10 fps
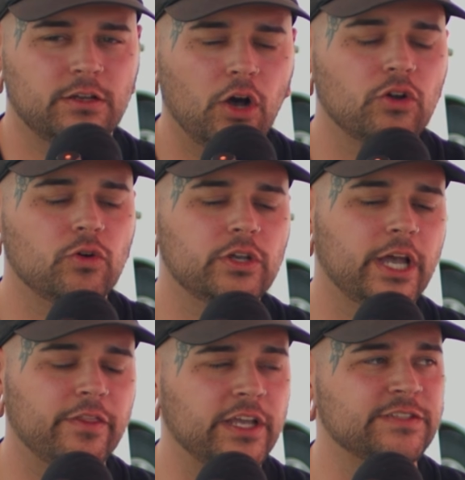oh, cool,
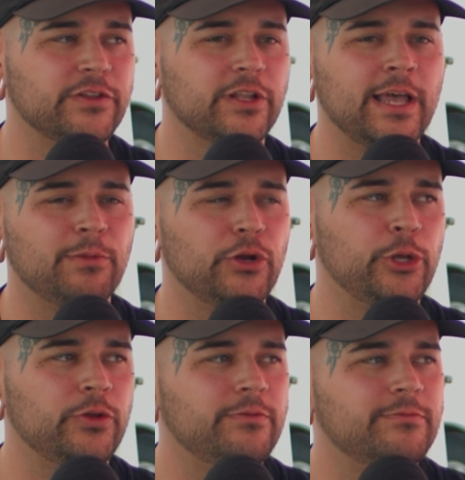yeah, thanks for the Lambo,
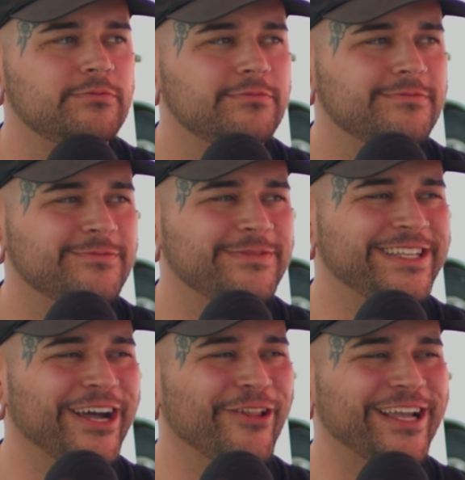dude. You
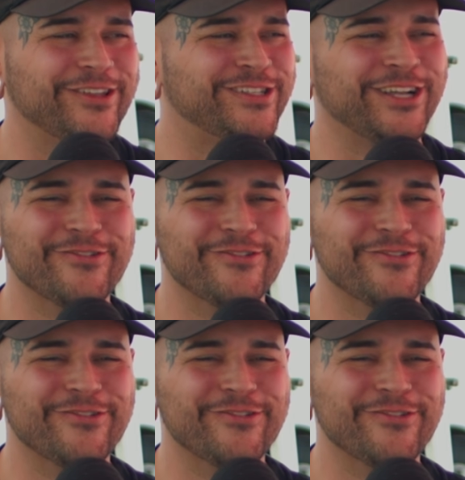know, like they're so